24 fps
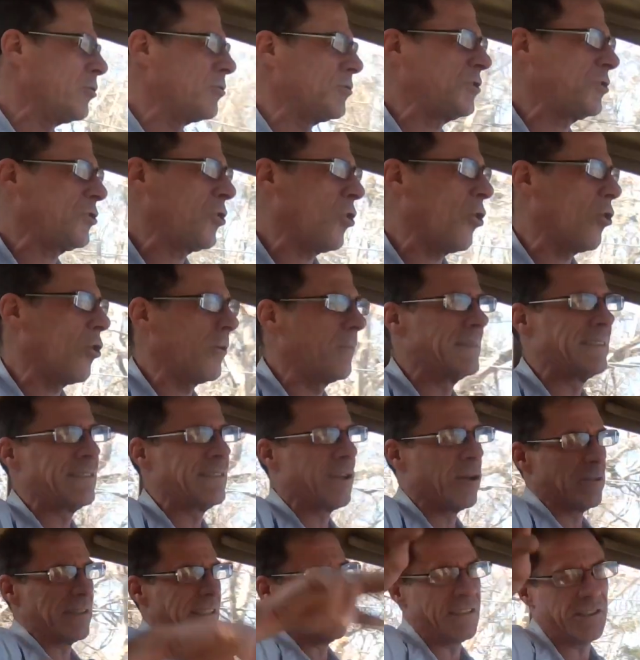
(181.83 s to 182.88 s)
whose term
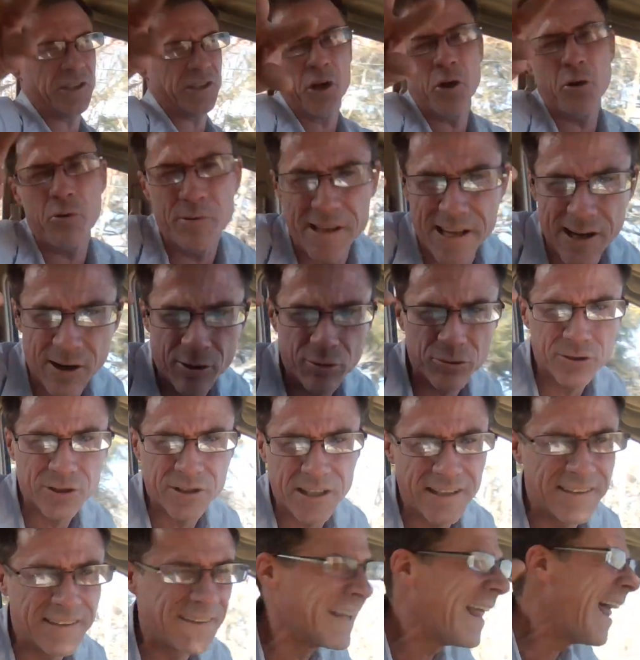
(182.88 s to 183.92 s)
is only two
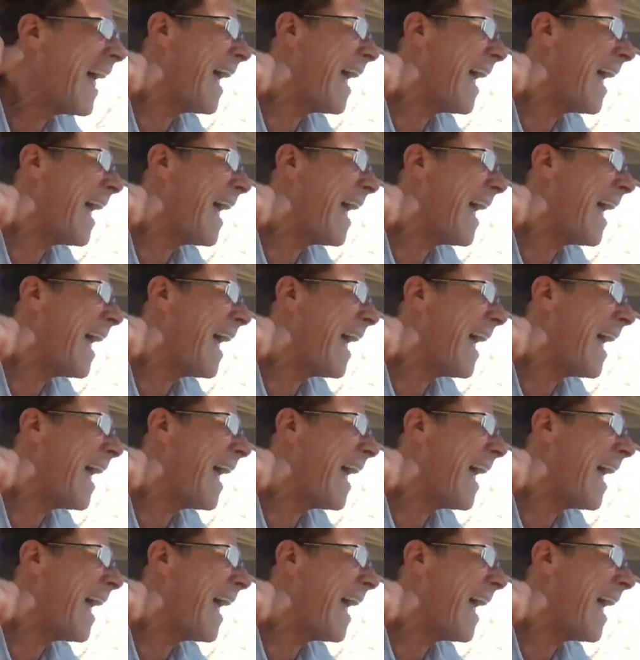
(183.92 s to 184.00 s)
years in